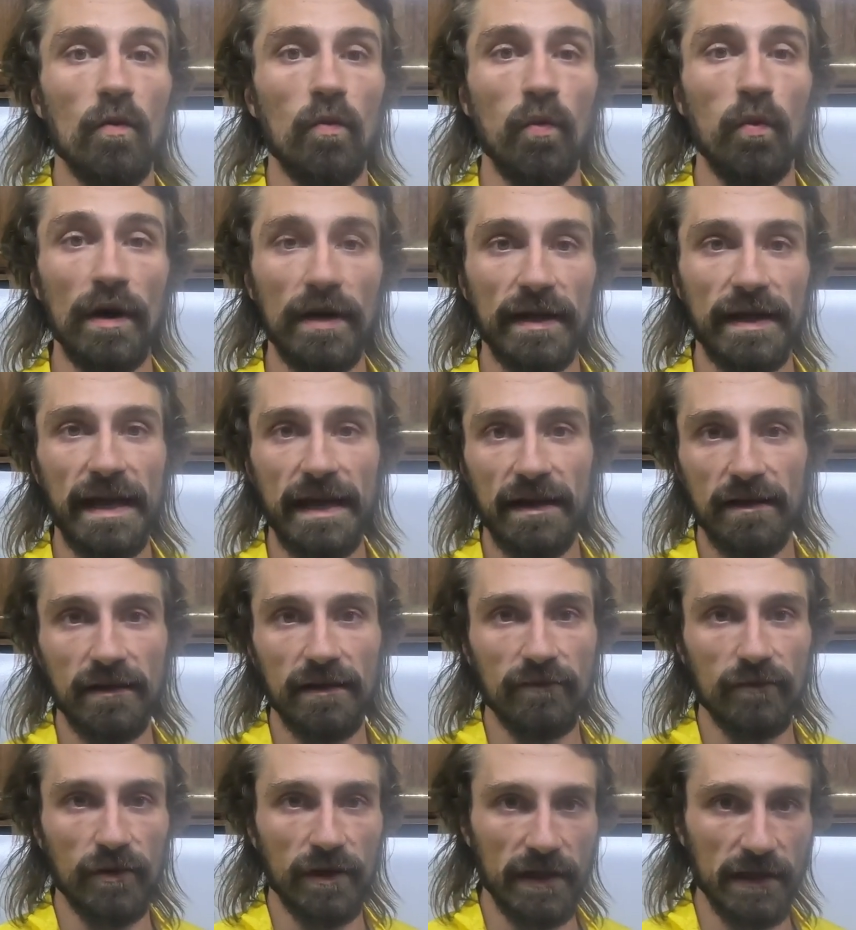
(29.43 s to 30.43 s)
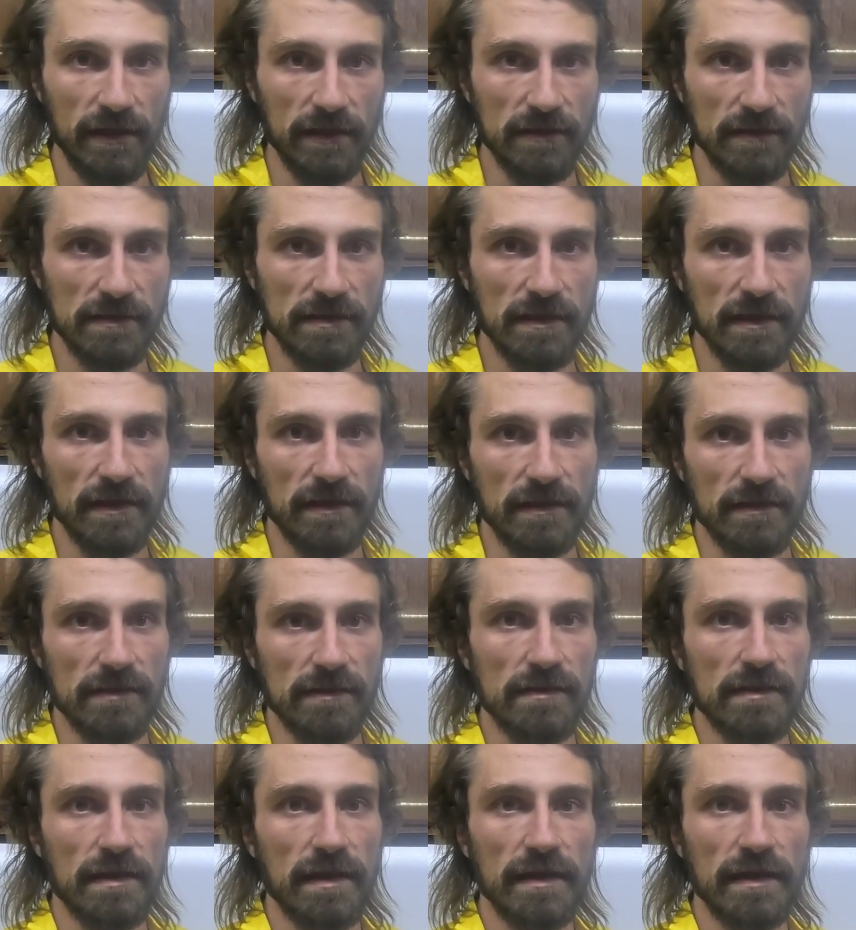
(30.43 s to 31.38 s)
what a cantilever is